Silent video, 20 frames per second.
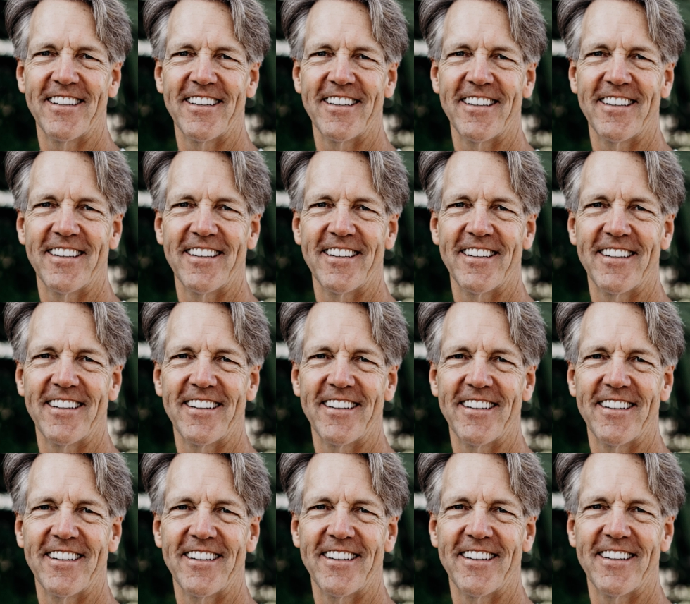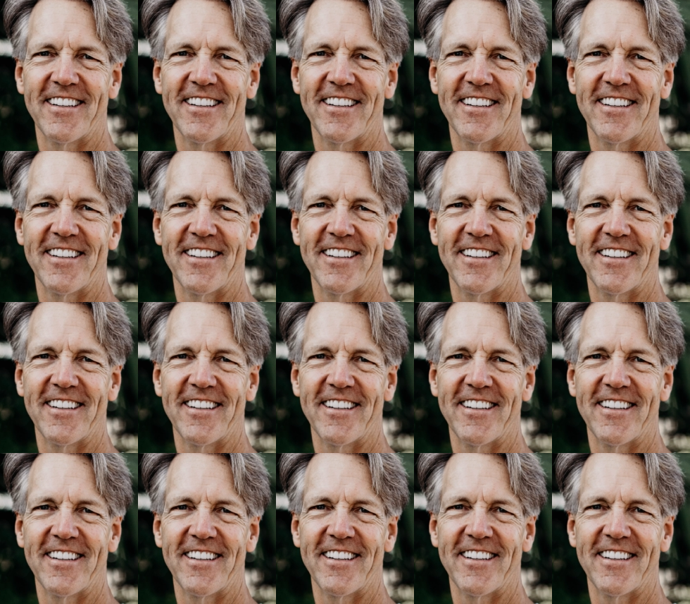No one is speaking in this clip.